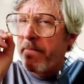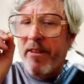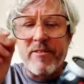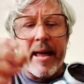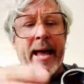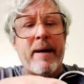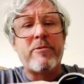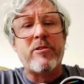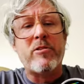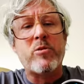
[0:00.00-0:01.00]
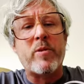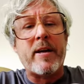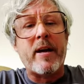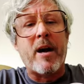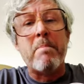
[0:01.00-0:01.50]
is
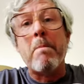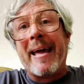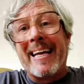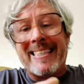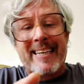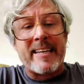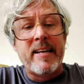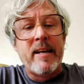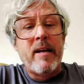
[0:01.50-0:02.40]
absolutely amazing.